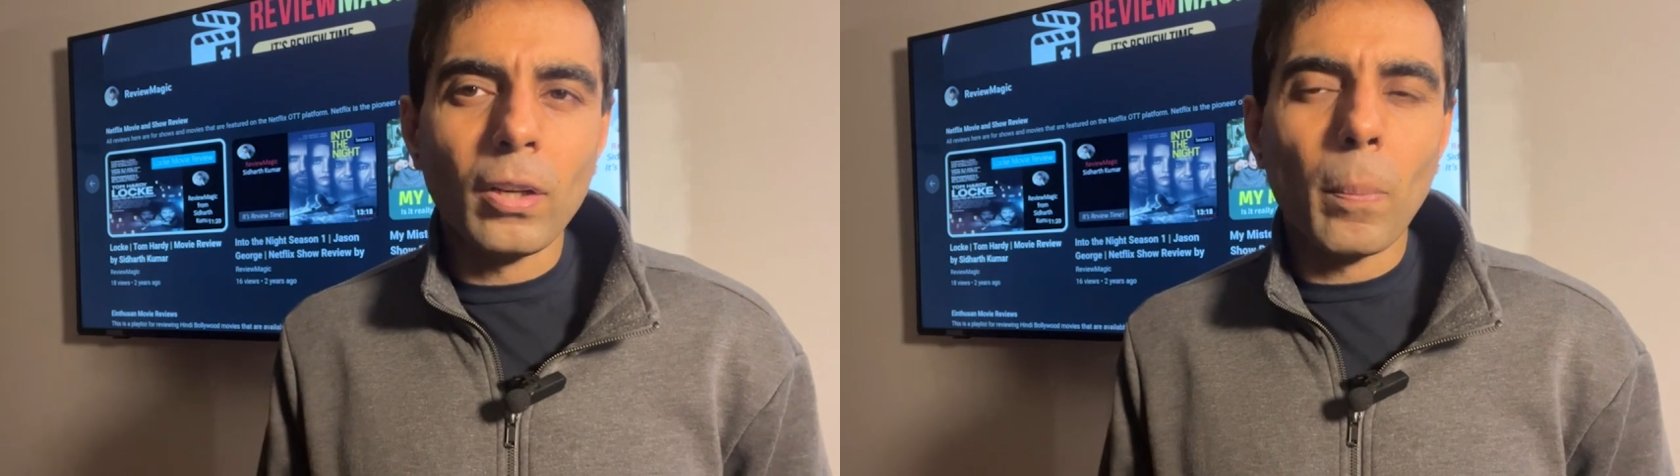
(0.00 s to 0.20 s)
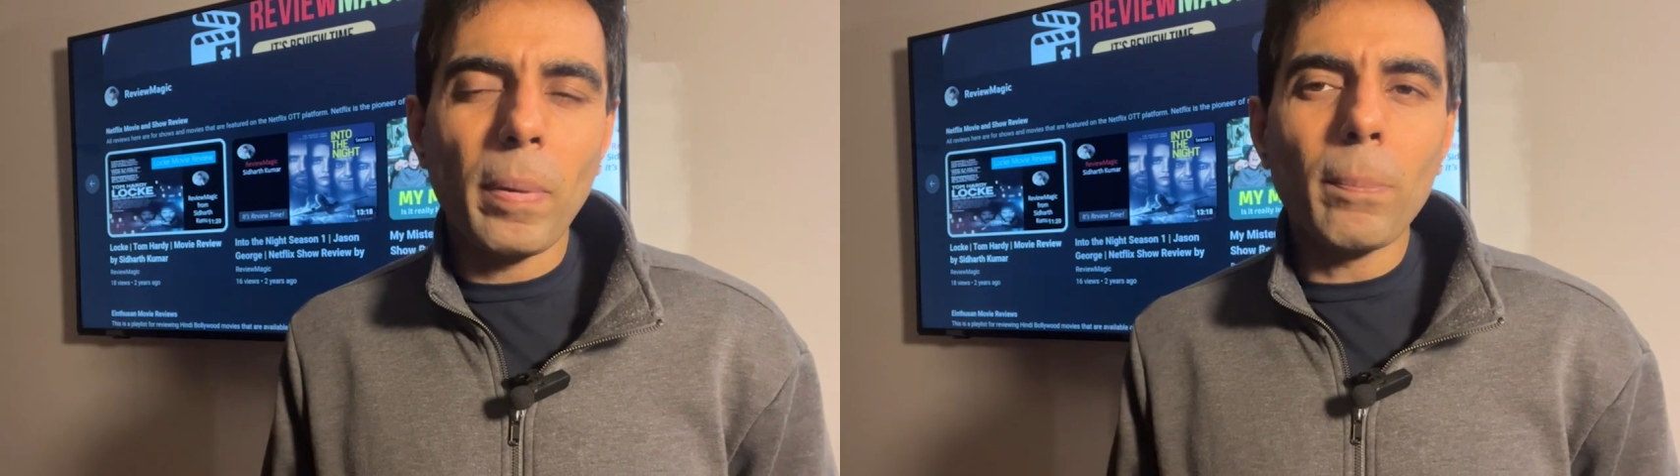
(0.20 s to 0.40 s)

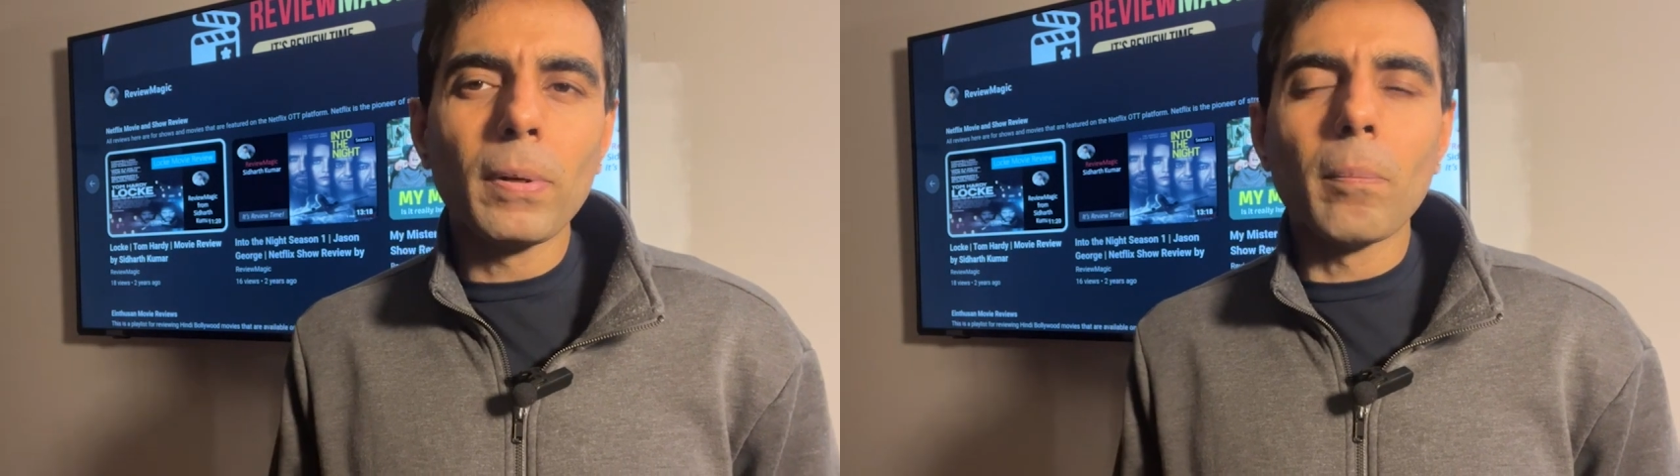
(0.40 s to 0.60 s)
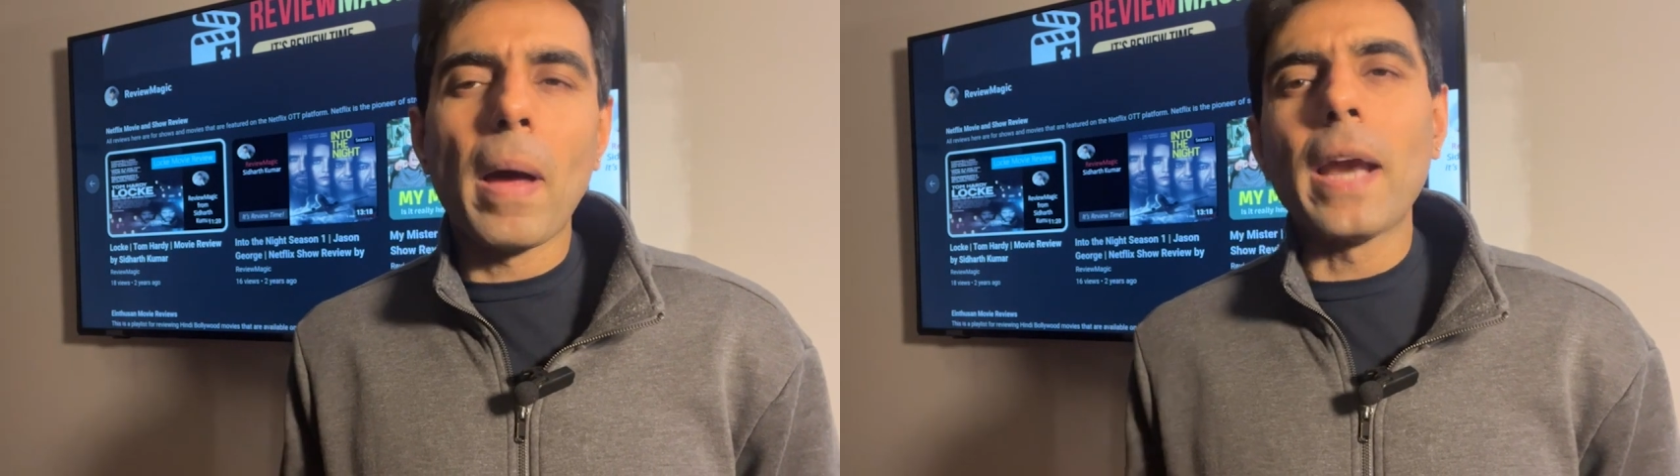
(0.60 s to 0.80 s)
You know,
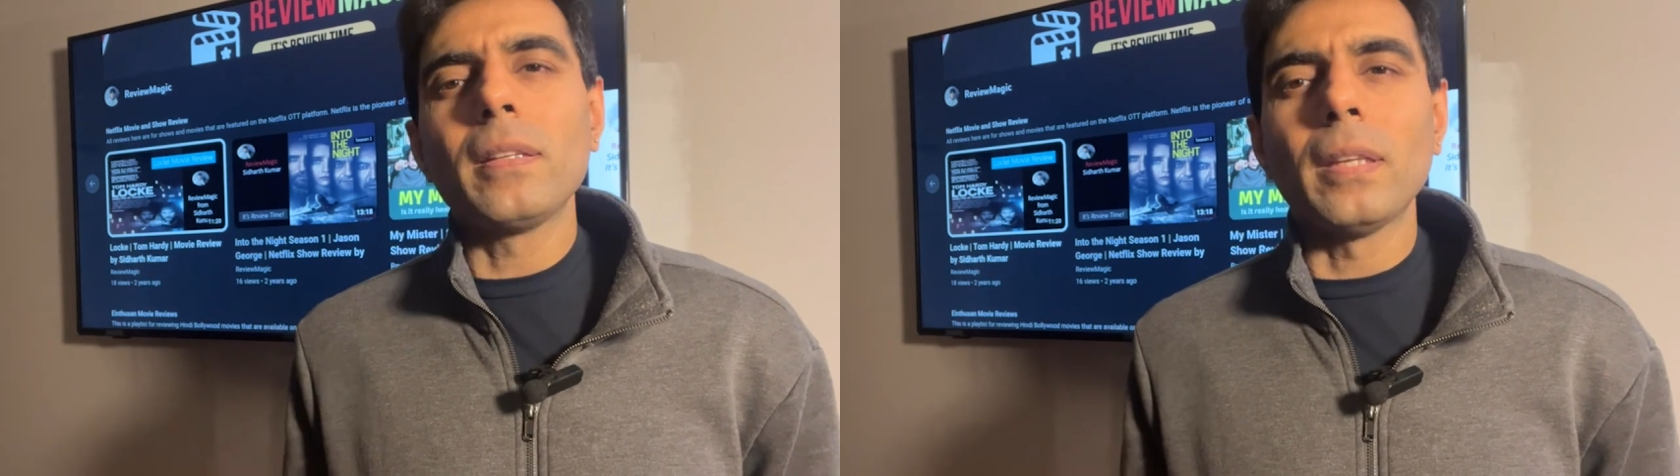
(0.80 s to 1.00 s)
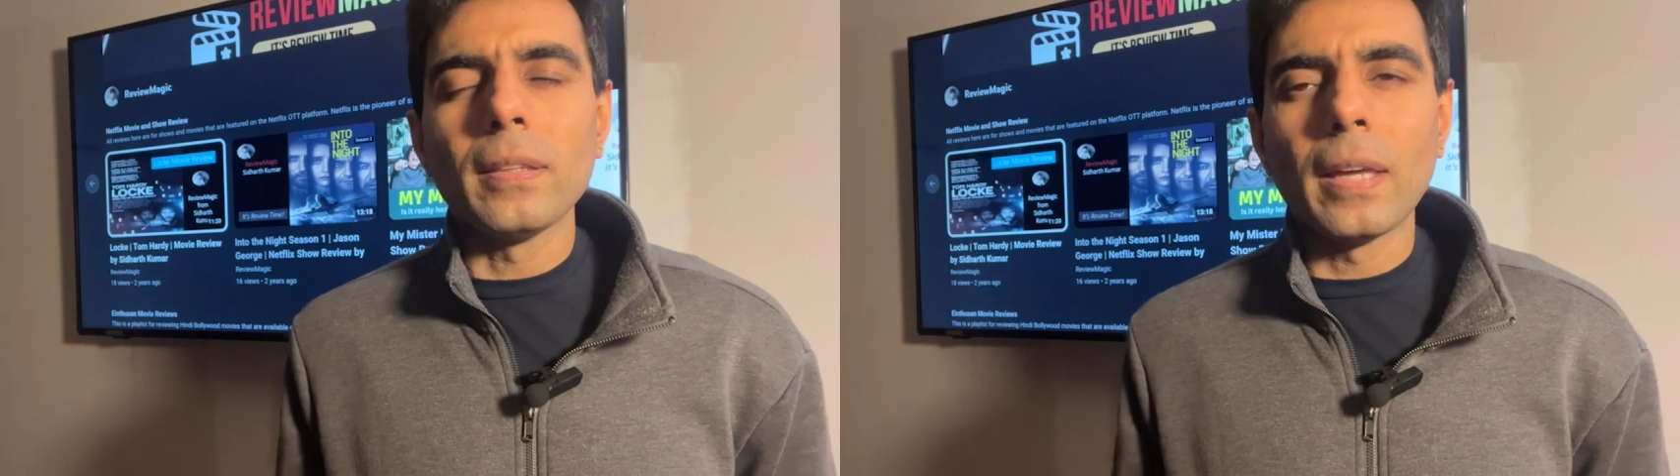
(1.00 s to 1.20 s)
people
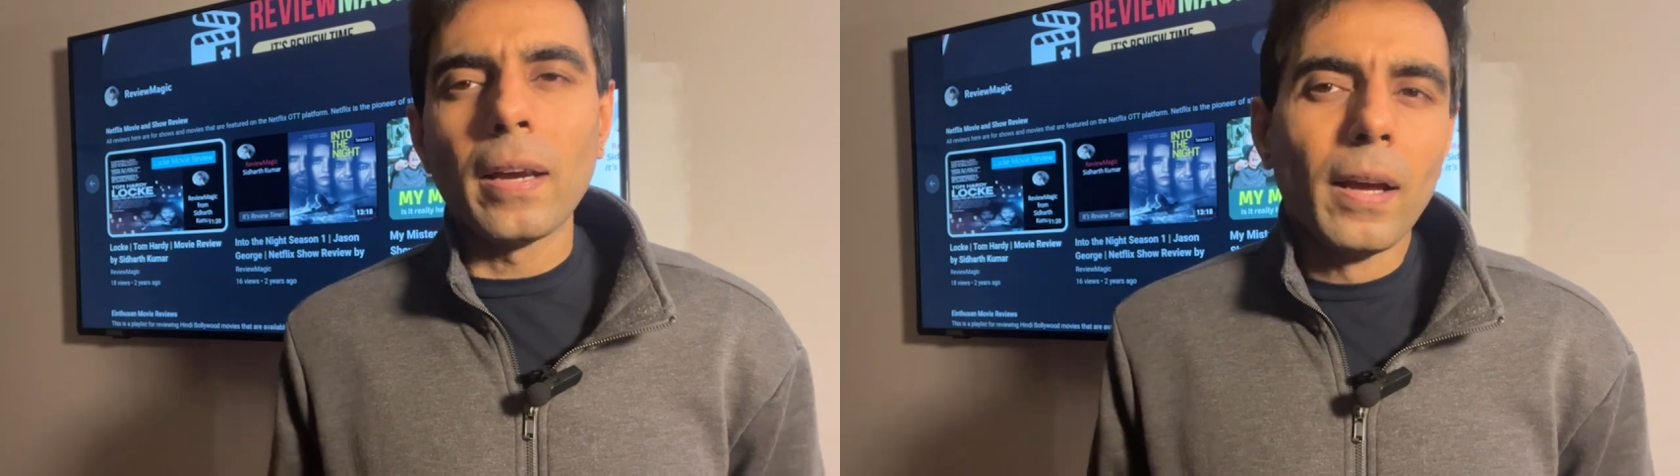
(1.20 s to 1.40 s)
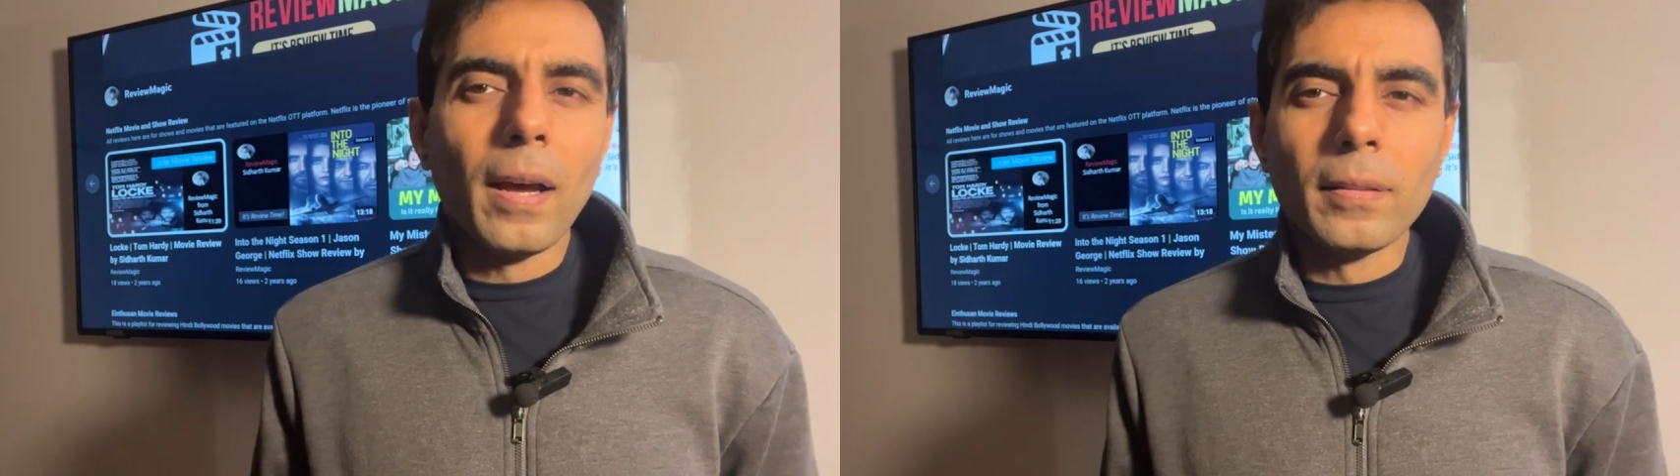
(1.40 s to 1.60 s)
might think
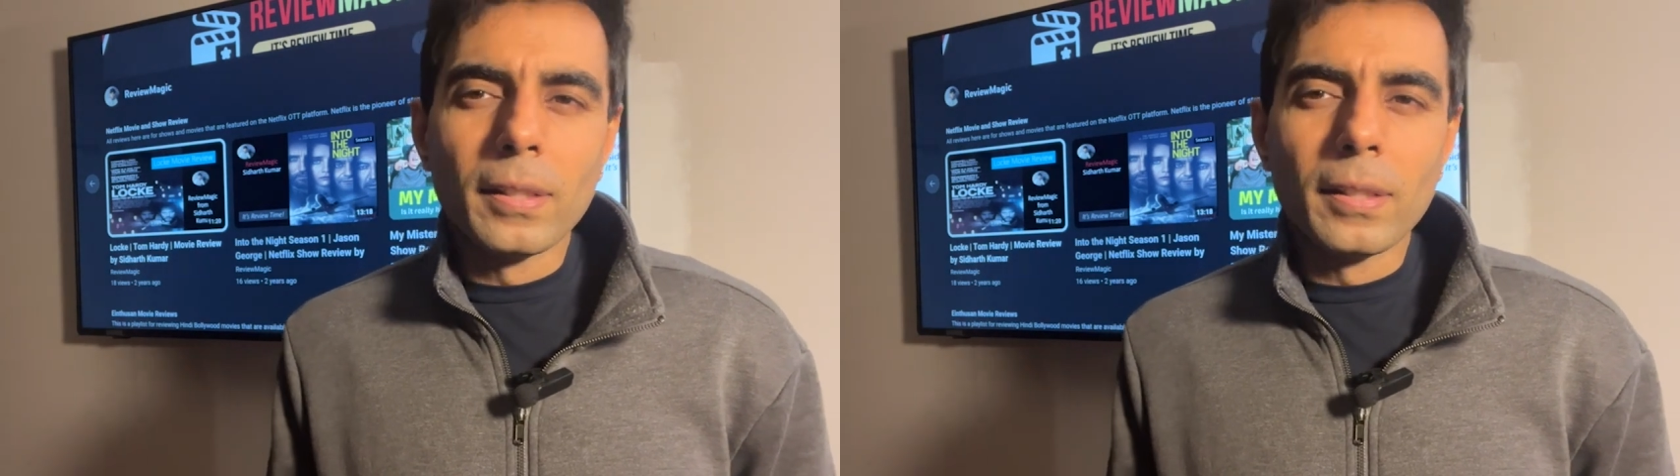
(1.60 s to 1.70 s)
that uh,